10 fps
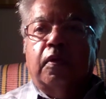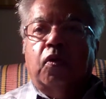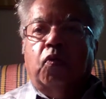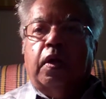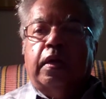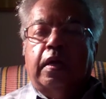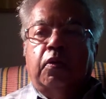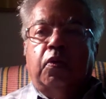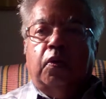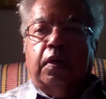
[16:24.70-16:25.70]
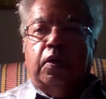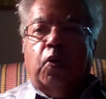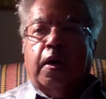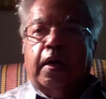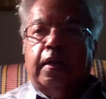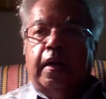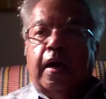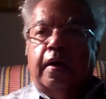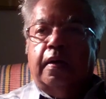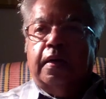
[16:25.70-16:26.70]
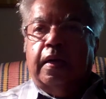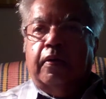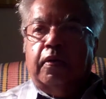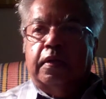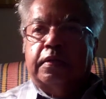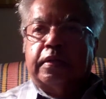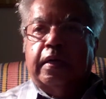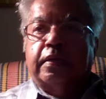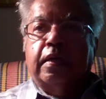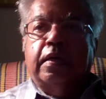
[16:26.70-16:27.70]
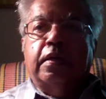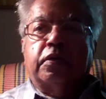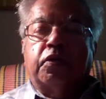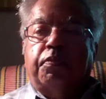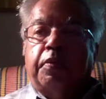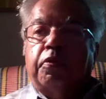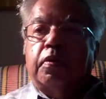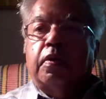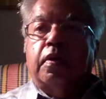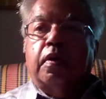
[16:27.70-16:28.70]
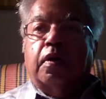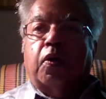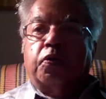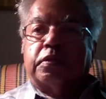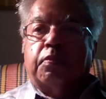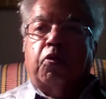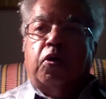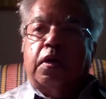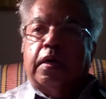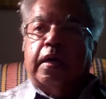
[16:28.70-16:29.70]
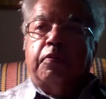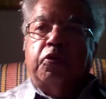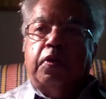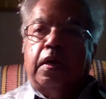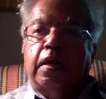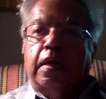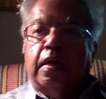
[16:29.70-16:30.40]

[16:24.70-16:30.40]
Well, you know the Noakhali riot and all these things. So people crossed the border, came to India.